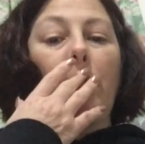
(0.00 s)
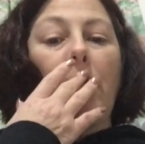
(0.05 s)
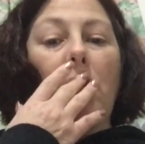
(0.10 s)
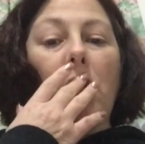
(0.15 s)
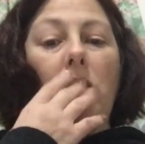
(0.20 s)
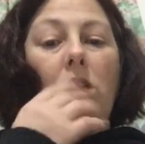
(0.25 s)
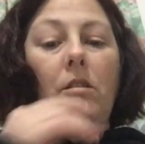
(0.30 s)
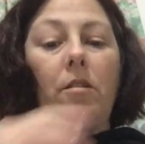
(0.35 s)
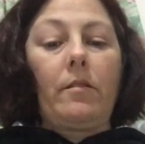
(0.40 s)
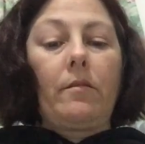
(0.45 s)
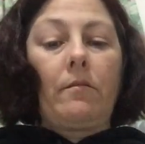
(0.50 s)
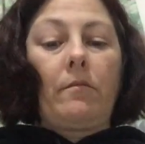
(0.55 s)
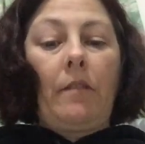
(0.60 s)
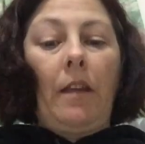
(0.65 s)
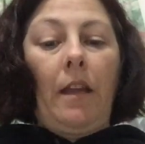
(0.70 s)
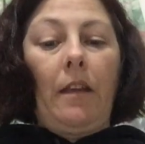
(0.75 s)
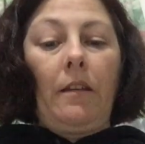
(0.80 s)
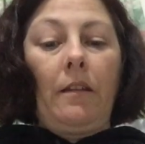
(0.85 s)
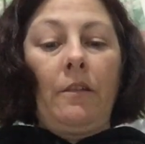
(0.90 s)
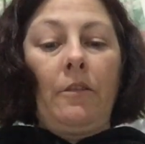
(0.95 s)
but
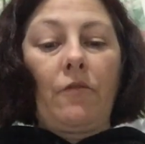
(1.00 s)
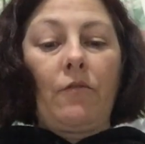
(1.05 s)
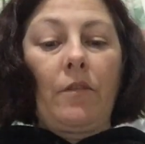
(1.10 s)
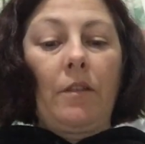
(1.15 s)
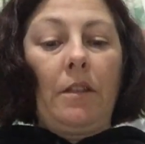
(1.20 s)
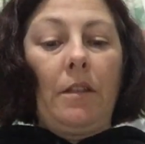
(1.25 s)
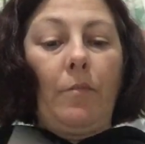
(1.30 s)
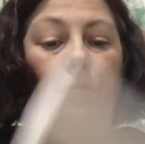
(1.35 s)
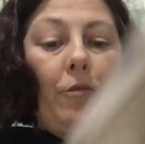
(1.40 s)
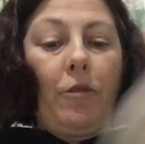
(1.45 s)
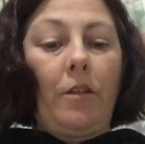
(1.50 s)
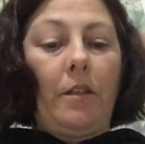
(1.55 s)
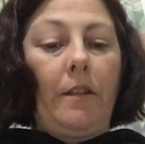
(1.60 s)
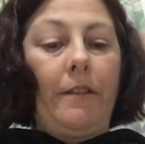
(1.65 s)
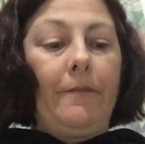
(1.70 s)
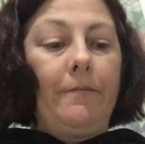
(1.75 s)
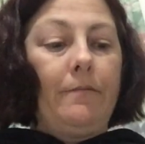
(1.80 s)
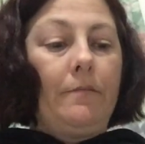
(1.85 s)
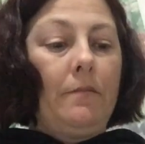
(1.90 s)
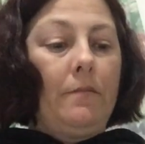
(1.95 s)
that is really
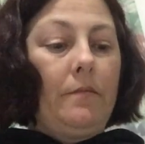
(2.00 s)
pretty.